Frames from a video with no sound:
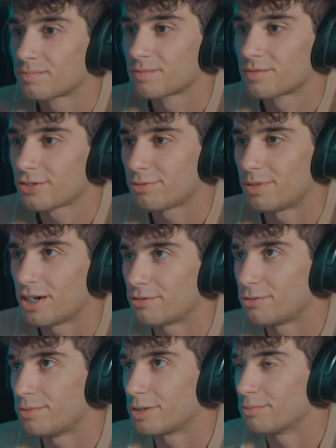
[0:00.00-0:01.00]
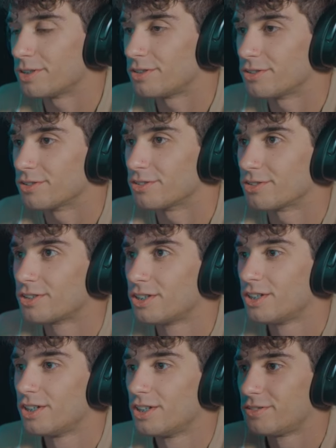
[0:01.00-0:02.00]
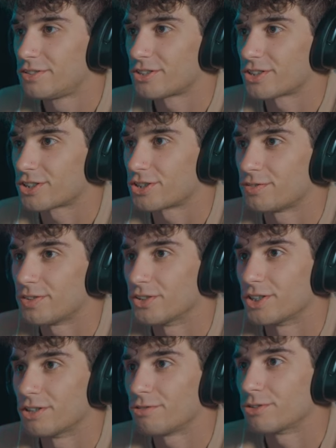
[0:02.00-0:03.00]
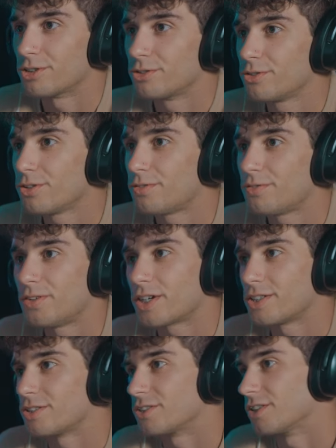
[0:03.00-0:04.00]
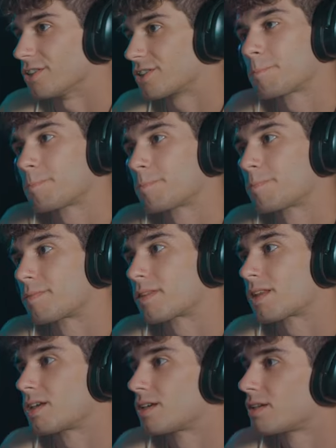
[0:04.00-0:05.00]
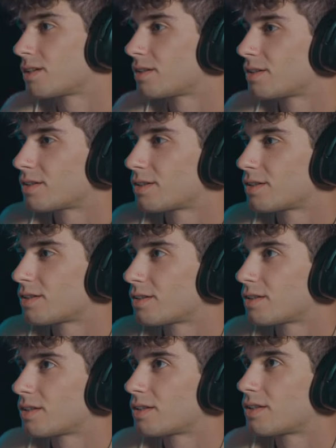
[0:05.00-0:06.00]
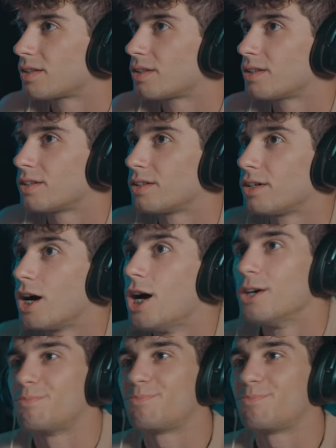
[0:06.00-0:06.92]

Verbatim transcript: Feel bad for Big B too. She was like she failed everyone. Who the fuck is this? You told Lord Royce we were going to